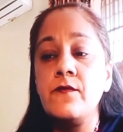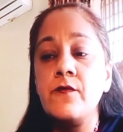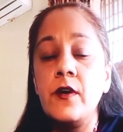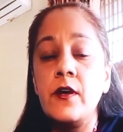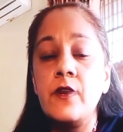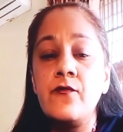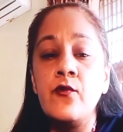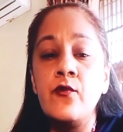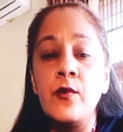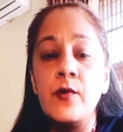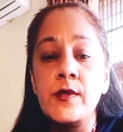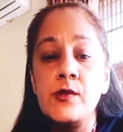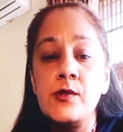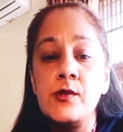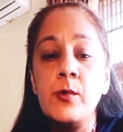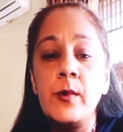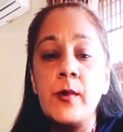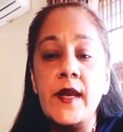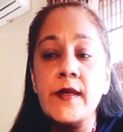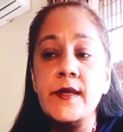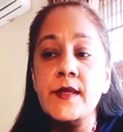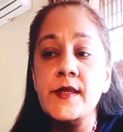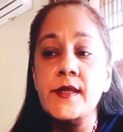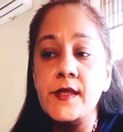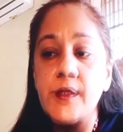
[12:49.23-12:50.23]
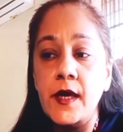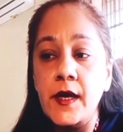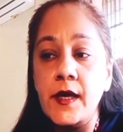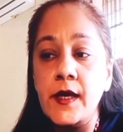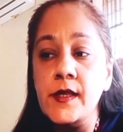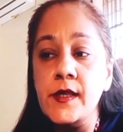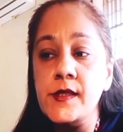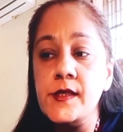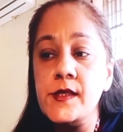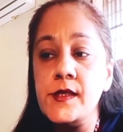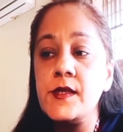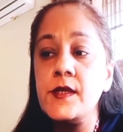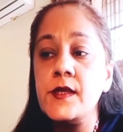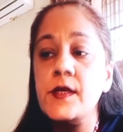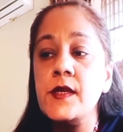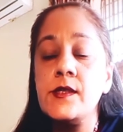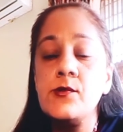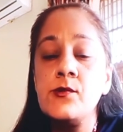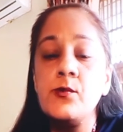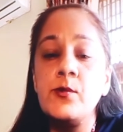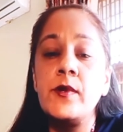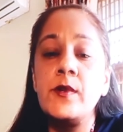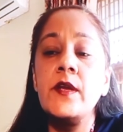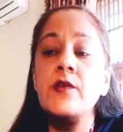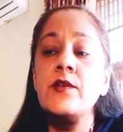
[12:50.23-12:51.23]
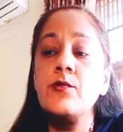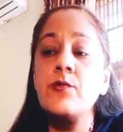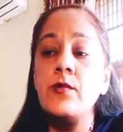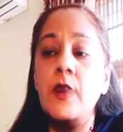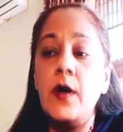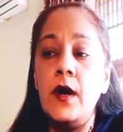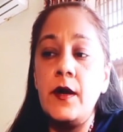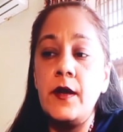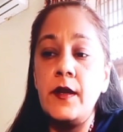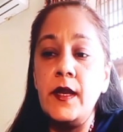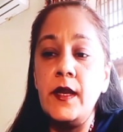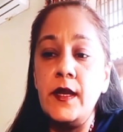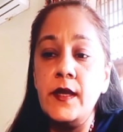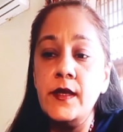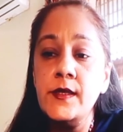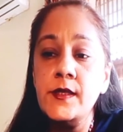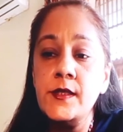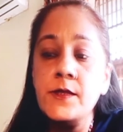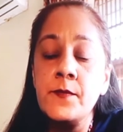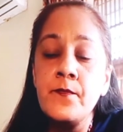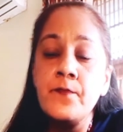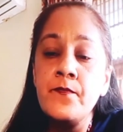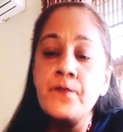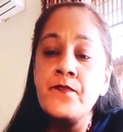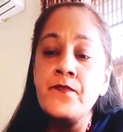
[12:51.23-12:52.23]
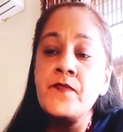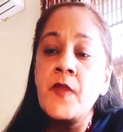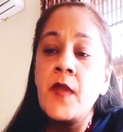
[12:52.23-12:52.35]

workforce who can design cities to our needs,